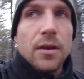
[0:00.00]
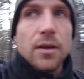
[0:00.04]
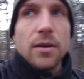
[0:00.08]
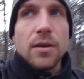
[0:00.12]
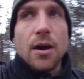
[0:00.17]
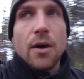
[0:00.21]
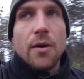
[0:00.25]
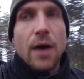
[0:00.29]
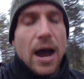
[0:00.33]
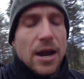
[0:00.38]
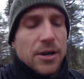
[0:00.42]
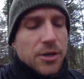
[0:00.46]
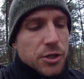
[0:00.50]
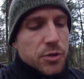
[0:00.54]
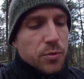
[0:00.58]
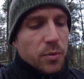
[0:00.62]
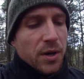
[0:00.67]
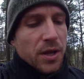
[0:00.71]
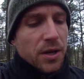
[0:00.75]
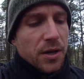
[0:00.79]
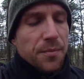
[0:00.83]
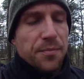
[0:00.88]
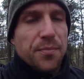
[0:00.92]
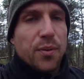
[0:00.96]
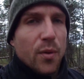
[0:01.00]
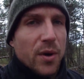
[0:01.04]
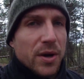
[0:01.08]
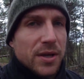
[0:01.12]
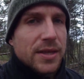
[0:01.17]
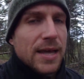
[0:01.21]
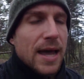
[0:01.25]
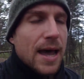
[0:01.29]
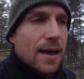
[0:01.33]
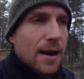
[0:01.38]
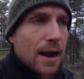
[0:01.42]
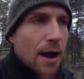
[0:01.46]
You know, I just wanted to
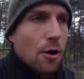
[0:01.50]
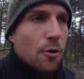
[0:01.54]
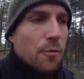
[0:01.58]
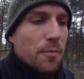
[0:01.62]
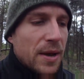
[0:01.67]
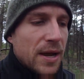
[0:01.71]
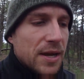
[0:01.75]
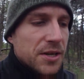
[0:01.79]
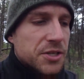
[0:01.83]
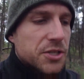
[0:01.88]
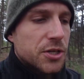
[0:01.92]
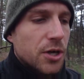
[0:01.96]
point that out, man.